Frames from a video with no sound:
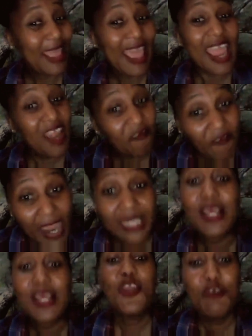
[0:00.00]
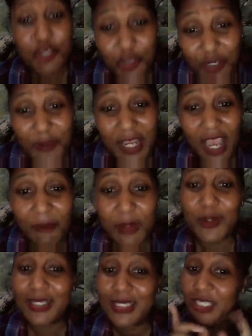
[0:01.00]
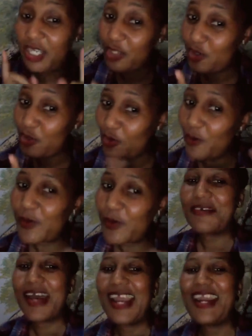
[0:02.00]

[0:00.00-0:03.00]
In fact, you should be coming to a session, and you know it, right?